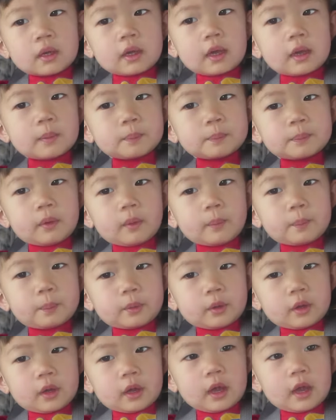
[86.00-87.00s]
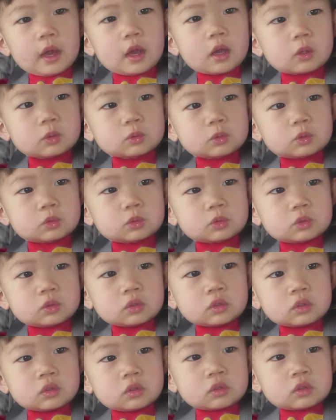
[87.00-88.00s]
At Popo's house. Yeah,
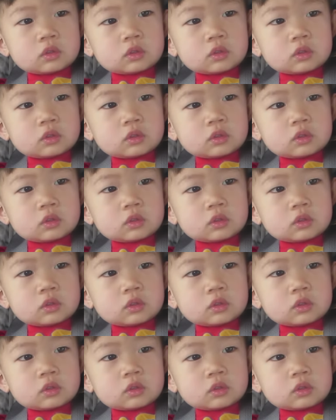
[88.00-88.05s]
what's she